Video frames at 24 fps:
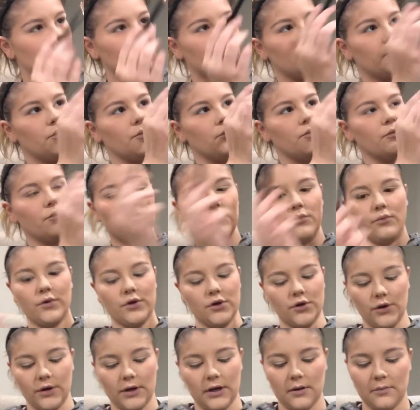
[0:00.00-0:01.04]
And we
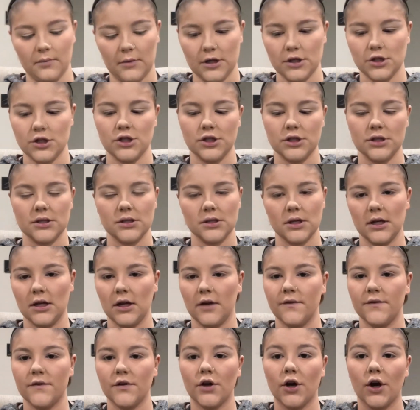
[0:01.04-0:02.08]
don't need much, just
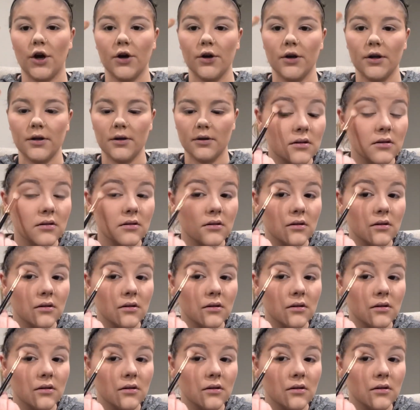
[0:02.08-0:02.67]
enough to coat it.